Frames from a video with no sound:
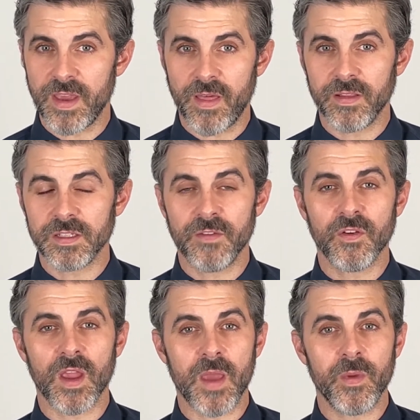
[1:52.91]
gallons if
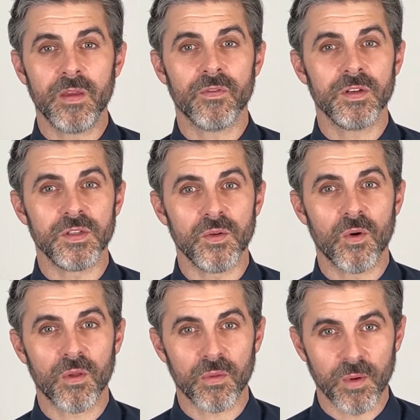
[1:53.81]
you're aiming for 2
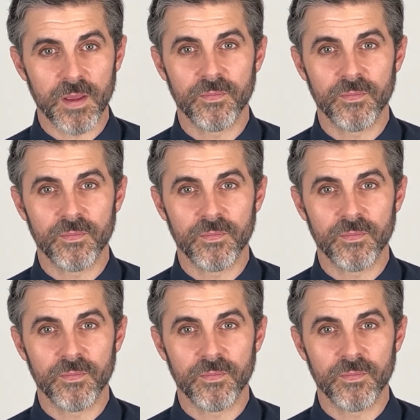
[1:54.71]
or 3.